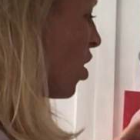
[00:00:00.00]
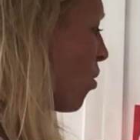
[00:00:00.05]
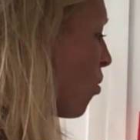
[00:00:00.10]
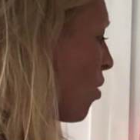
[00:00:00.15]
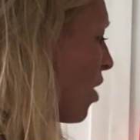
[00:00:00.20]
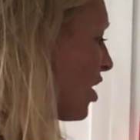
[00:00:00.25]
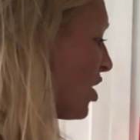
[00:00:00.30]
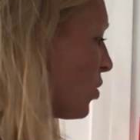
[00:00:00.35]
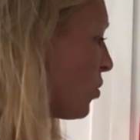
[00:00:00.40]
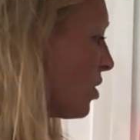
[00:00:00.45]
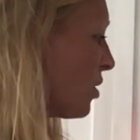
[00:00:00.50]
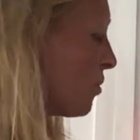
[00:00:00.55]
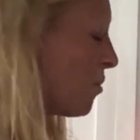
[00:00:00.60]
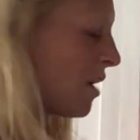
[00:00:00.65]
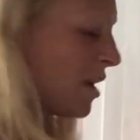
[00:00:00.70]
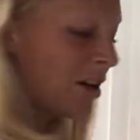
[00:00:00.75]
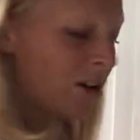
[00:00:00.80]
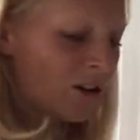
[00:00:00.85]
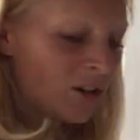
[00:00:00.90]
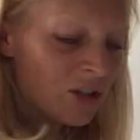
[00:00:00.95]
Watch Miss
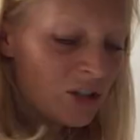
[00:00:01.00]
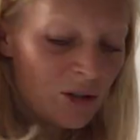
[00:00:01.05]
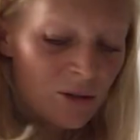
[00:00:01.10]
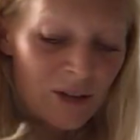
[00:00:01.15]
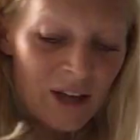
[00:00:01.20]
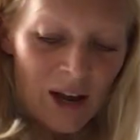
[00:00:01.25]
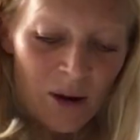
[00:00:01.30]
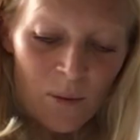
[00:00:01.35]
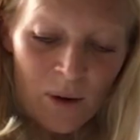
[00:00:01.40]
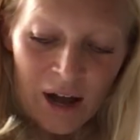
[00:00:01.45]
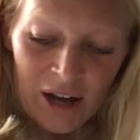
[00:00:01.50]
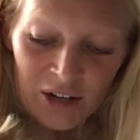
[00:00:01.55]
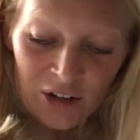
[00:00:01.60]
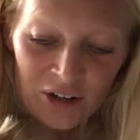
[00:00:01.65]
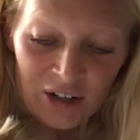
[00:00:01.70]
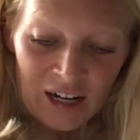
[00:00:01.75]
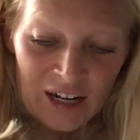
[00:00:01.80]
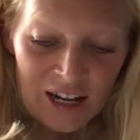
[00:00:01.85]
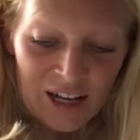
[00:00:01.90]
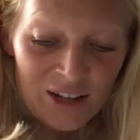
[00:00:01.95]
Baker do that while you're
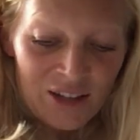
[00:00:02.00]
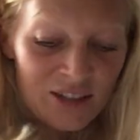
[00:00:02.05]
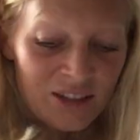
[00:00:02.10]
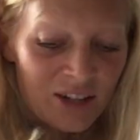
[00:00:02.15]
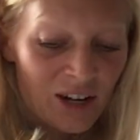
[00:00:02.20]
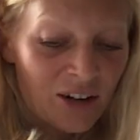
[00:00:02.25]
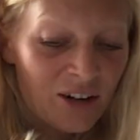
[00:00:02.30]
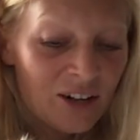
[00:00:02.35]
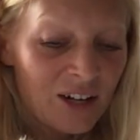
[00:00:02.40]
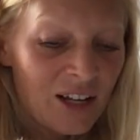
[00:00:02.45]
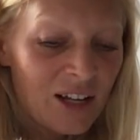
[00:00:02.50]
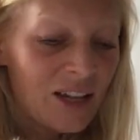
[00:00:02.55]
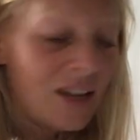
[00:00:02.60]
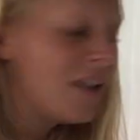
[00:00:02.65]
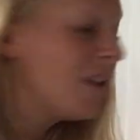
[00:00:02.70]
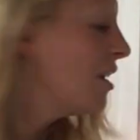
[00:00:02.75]
getting started